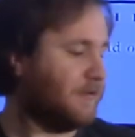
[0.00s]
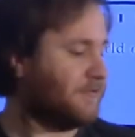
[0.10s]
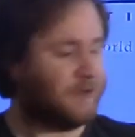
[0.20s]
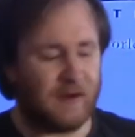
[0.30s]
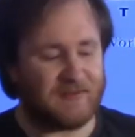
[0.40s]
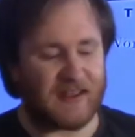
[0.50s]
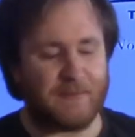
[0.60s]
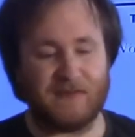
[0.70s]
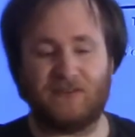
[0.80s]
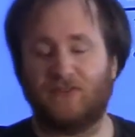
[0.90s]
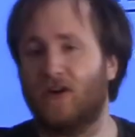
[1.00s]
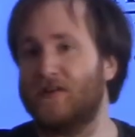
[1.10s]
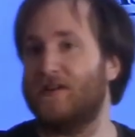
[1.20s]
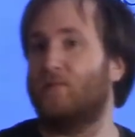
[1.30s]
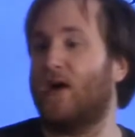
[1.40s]
Don't even get me
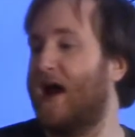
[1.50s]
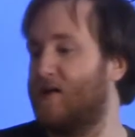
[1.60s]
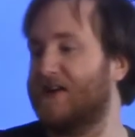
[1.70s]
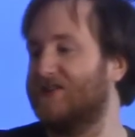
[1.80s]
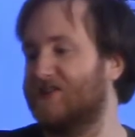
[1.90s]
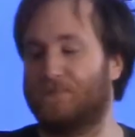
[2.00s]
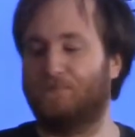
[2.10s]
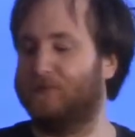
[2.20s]
started on how I can just